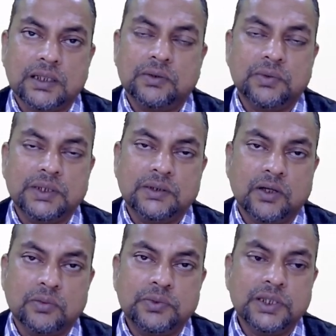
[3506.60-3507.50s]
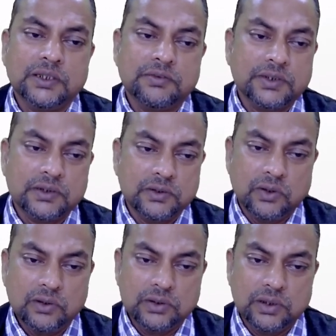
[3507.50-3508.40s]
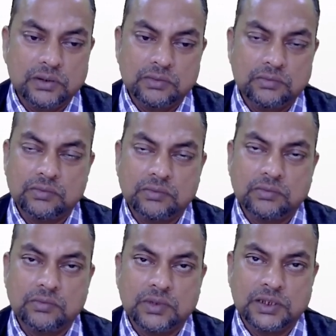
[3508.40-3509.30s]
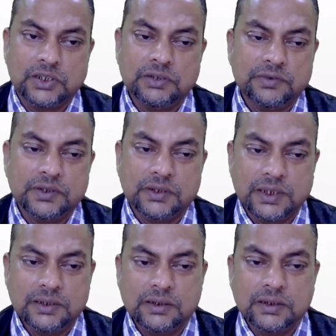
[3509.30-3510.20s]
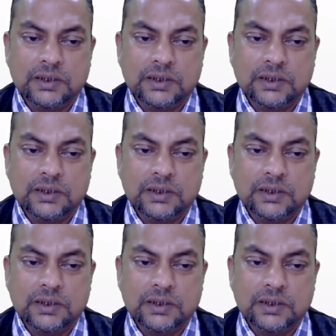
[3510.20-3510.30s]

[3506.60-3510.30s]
Otherwise, the objective is not achieved. Right?